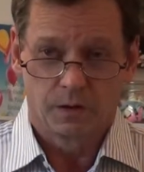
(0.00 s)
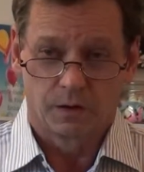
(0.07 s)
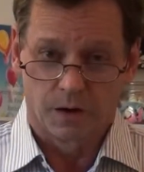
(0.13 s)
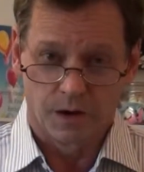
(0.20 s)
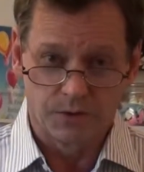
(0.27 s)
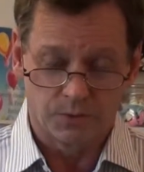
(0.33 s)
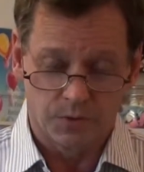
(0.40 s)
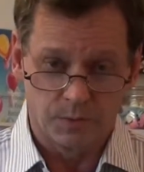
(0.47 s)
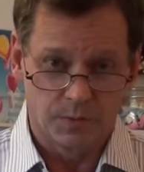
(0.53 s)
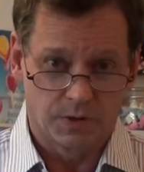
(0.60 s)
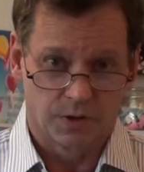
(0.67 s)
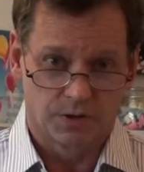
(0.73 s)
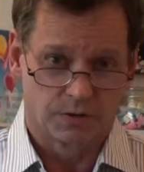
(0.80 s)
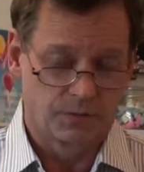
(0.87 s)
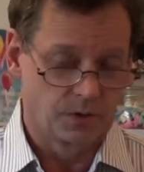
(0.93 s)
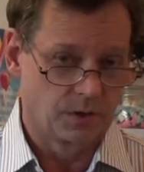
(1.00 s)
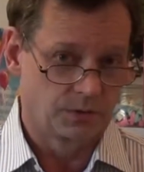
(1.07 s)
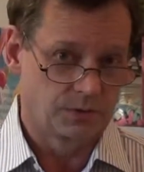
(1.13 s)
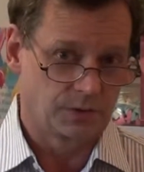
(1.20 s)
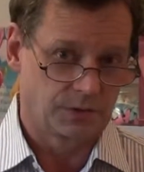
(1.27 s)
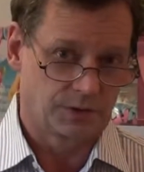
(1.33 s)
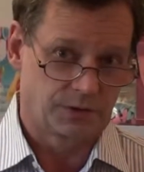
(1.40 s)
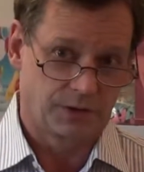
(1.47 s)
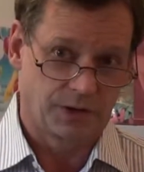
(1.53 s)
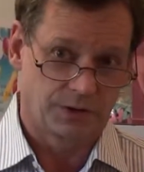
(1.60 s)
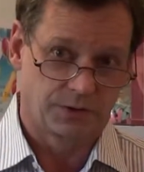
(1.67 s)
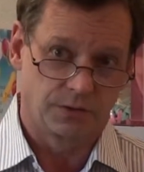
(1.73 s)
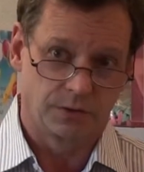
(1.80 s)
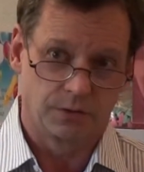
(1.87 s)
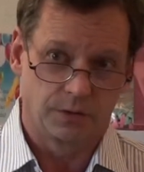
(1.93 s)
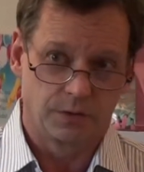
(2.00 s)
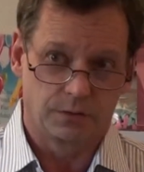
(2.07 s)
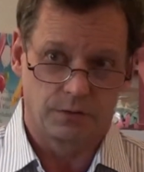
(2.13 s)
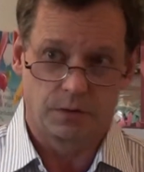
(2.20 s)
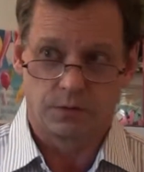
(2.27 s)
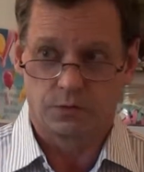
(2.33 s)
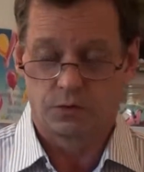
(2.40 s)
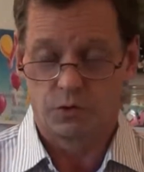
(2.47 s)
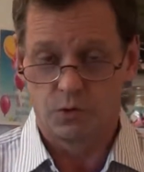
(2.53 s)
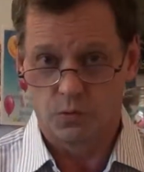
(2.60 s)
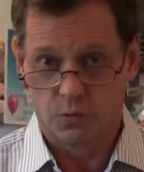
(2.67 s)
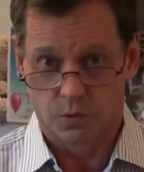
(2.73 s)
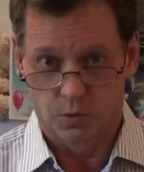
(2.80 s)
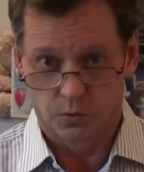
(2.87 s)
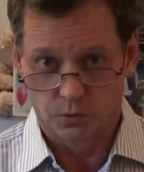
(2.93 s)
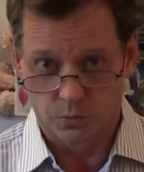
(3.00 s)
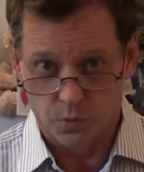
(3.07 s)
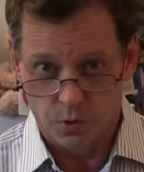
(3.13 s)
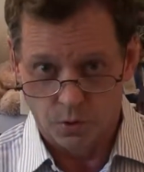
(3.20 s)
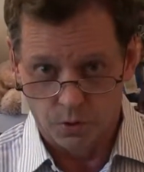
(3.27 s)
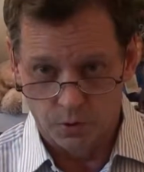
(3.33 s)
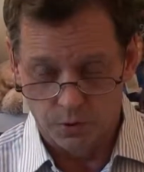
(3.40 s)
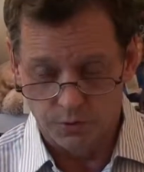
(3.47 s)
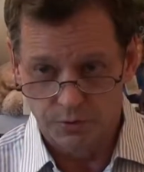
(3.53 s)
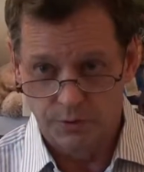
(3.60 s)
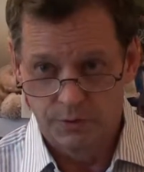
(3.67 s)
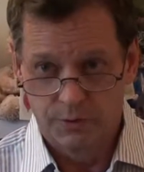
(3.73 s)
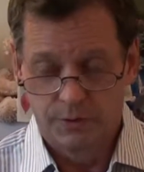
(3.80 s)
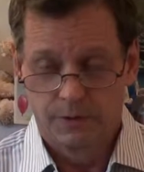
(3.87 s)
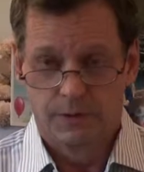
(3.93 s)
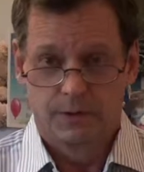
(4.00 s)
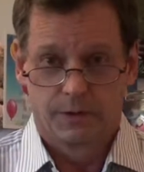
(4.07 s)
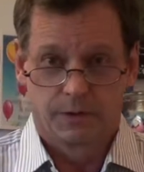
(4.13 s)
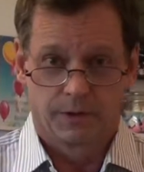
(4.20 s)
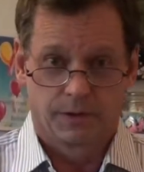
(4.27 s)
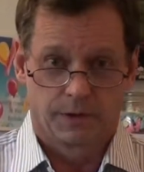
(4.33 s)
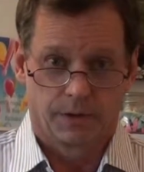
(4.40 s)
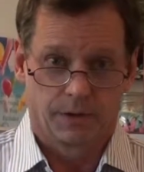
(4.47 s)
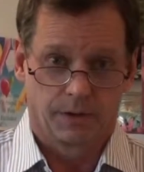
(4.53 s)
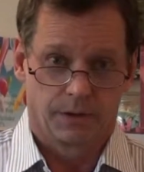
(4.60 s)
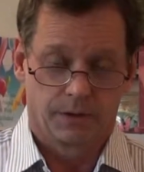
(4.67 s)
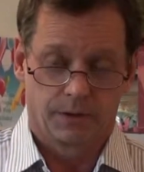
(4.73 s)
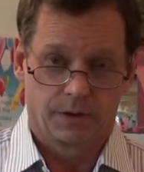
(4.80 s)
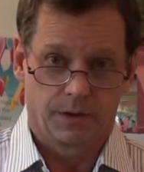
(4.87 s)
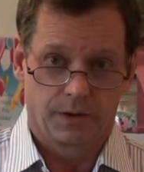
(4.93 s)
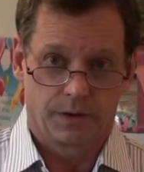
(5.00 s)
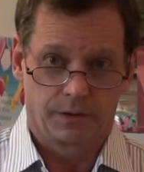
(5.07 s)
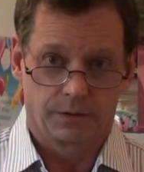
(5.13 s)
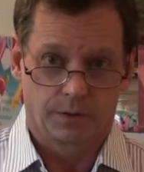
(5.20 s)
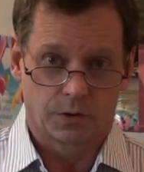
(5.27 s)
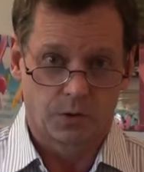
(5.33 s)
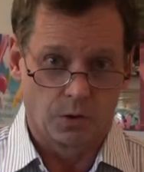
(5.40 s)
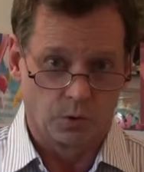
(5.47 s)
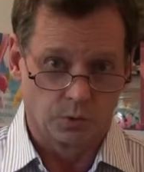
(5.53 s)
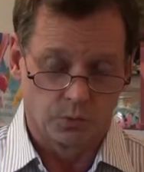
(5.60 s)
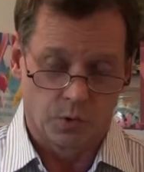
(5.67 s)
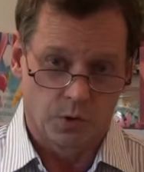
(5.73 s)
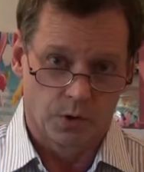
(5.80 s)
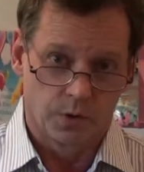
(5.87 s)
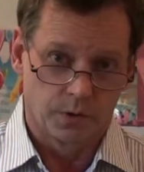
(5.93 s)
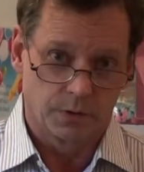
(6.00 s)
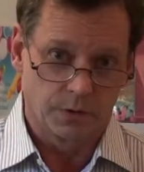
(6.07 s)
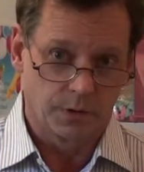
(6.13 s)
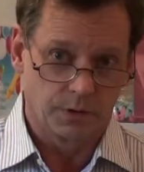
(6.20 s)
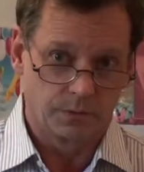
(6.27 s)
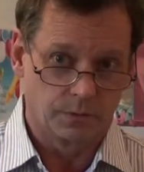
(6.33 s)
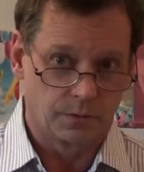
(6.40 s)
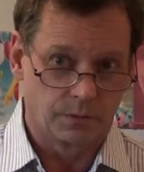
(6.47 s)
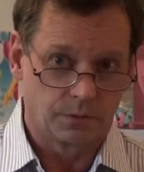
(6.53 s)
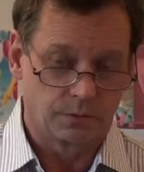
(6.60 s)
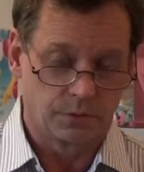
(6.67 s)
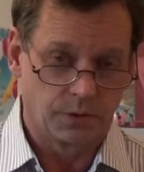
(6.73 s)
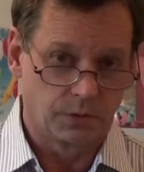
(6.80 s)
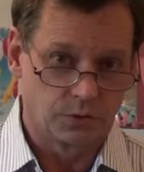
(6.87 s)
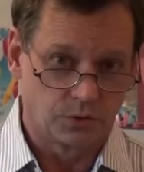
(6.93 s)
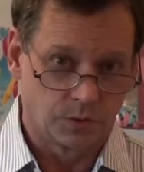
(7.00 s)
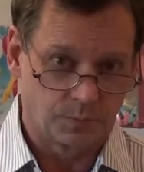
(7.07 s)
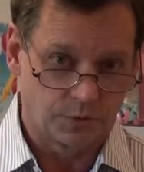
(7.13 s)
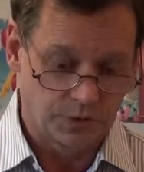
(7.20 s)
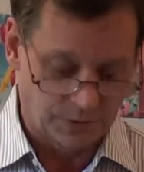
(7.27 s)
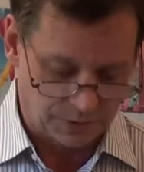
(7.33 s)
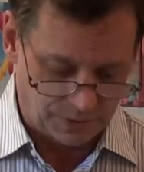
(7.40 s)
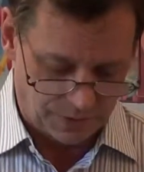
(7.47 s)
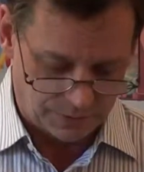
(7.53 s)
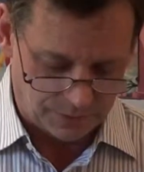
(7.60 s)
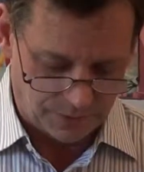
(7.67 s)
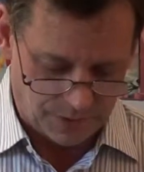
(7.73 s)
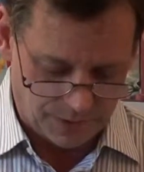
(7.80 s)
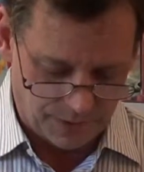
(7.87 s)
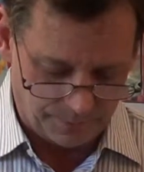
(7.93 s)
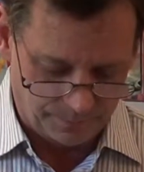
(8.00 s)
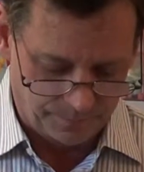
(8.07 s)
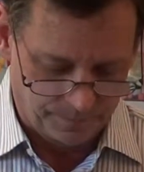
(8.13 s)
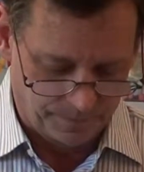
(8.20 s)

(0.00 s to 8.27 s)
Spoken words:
Largely because of our own success in two world wars and the Cold War and leadership since that time.